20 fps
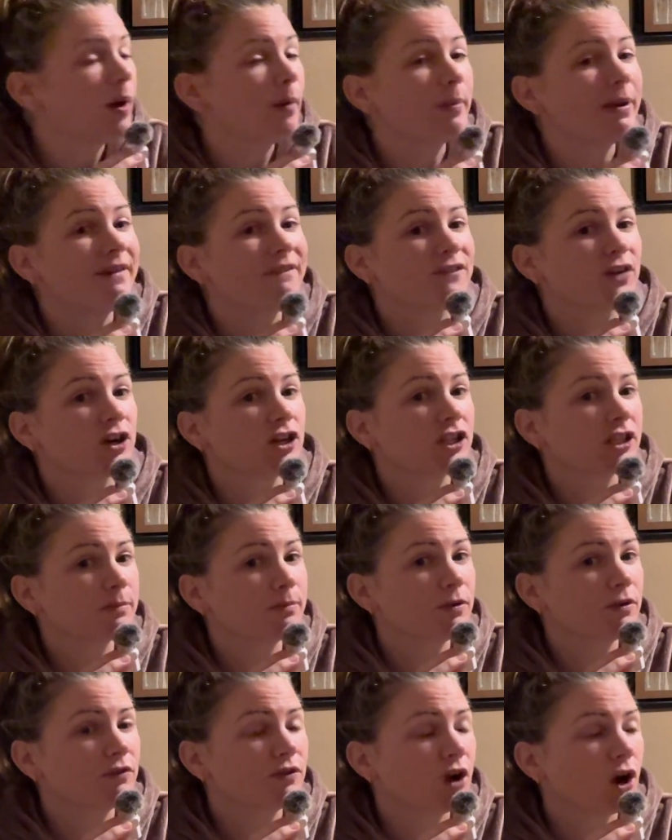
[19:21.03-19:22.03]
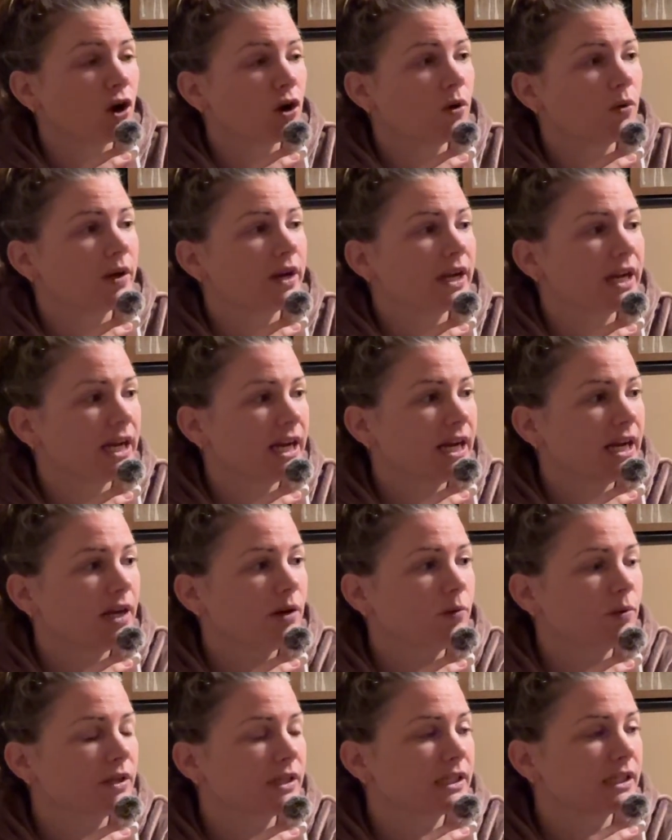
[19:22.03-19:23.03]
When we first moved out,
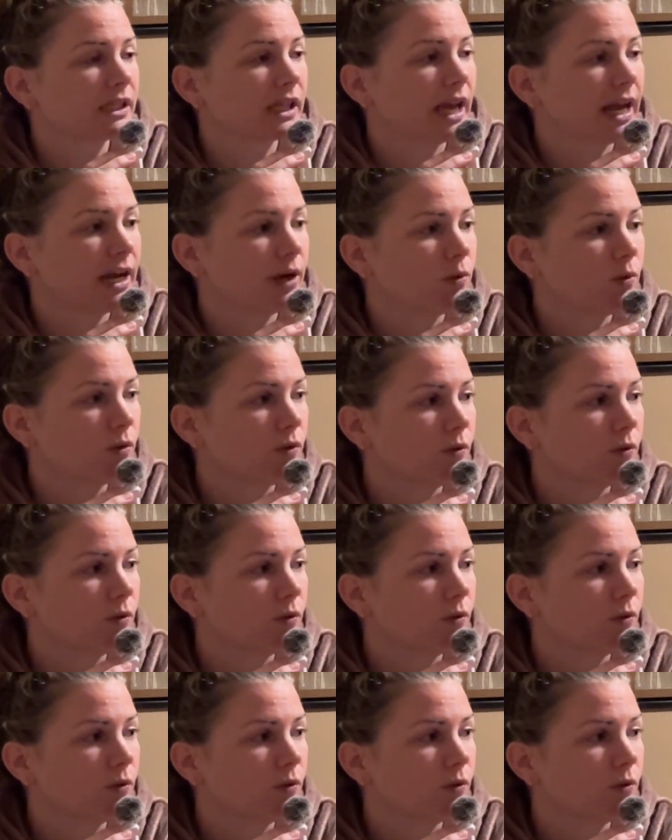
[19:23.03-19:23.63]
he was like,